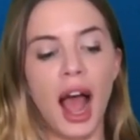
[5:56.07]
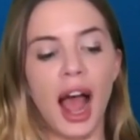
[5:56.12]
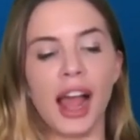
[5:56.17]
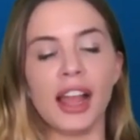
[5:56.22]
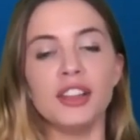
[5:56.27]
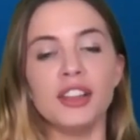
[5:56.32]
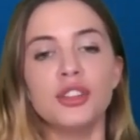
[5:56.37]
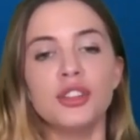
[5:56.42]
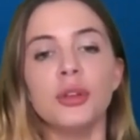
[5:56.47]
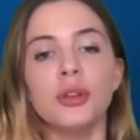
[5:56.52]

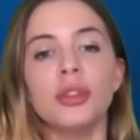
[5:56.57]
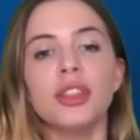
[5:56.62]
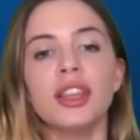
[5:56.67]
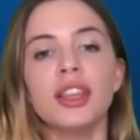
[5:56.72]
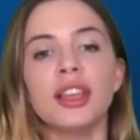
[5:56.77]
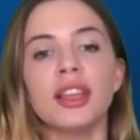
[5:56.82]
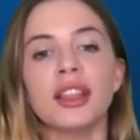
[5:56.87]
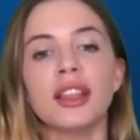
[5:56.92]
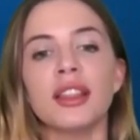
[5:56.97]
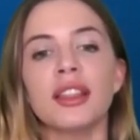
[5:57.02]
I do
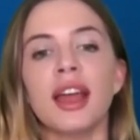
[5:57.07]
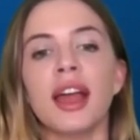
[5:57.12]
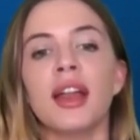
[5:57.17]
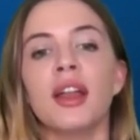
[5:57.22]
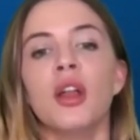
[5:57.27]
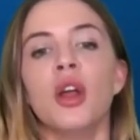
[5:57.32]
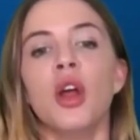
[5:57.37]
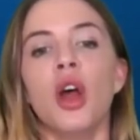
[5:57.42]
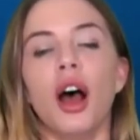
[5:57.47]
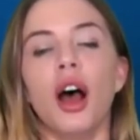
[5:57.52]
think
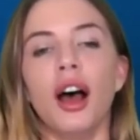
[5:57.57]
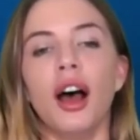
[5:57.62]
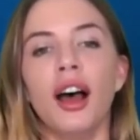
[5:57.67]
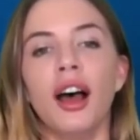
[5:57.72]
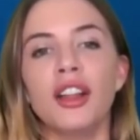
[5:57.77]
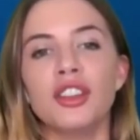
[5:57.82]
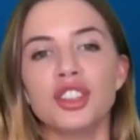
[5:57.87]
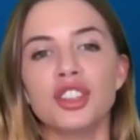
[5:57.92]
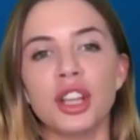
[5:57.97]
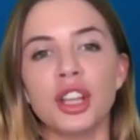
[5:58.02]
that
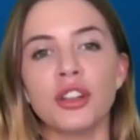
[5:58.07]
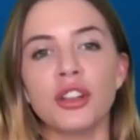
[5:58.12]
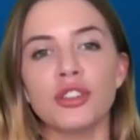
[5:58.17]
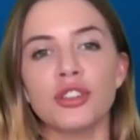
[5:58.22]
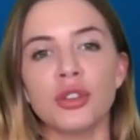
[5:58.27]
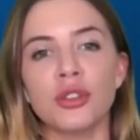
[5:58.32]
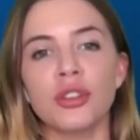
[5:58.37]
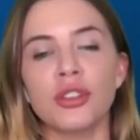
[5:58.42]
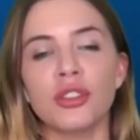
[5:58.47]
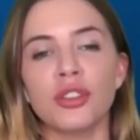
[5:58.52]
Chandler
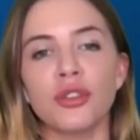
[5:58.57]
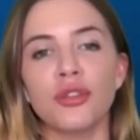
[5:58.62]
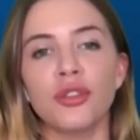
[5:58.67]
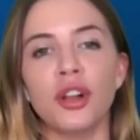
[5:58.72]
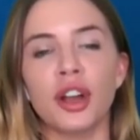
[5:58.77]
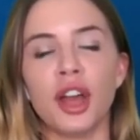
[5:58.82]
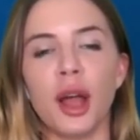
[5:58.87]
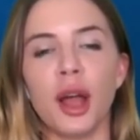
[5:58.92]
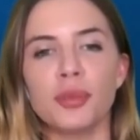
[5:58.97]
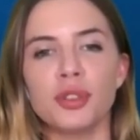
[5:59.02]
Jones is a
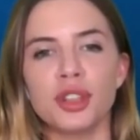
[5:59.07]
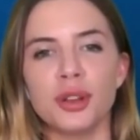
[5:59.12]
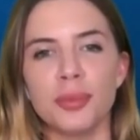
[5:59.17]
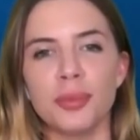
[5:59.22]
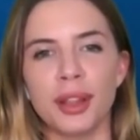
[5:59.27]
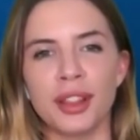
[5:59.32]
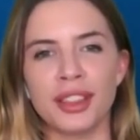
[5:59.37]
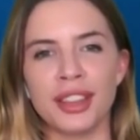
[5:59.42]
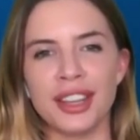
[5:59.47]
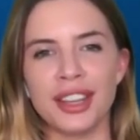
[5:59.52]
fun
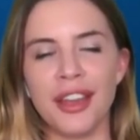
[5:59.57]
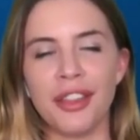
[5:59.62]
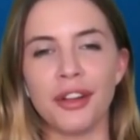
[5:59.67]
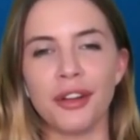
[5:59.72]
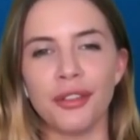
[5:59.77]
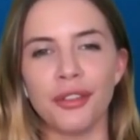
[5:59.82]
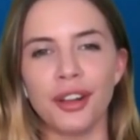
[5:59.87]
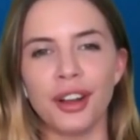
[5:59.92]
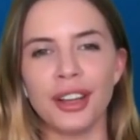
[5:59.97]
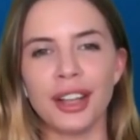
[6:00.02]
option, but the
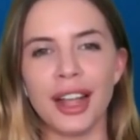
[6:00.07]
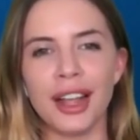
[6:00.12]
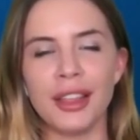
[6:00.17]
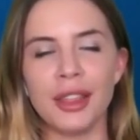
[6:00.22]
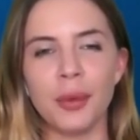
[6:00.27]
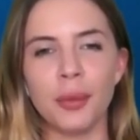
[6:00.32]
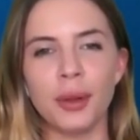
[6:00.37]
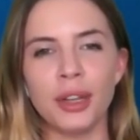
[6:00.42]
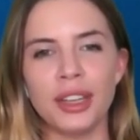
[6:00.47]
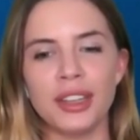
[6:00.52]
other fun guy
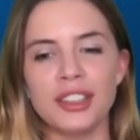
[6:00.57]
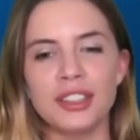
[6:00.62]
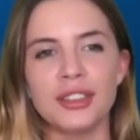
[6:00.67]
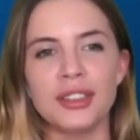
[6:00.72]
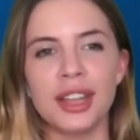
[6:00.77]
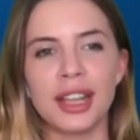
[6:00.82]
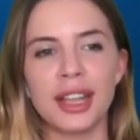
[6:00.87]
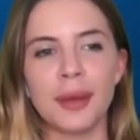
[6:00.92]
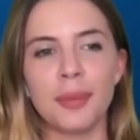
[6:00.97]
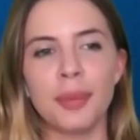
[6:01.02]
that we need
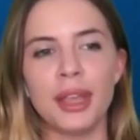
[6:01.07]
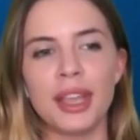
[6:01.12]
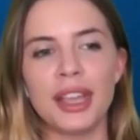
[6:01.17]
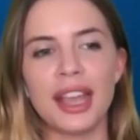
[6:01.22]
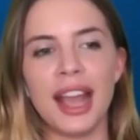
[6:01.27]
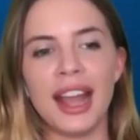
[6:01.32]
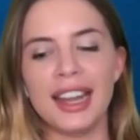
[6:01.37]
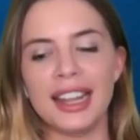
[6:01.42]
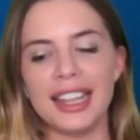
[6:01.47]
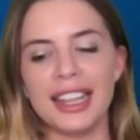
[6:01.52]
to take a
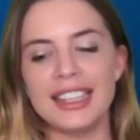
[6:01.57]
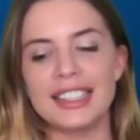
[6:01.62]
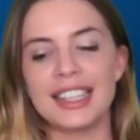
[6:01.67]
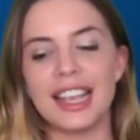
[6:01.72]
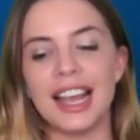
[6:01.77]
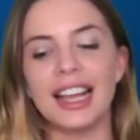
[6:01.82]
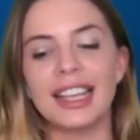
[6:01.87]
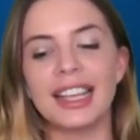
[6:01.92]
peek at is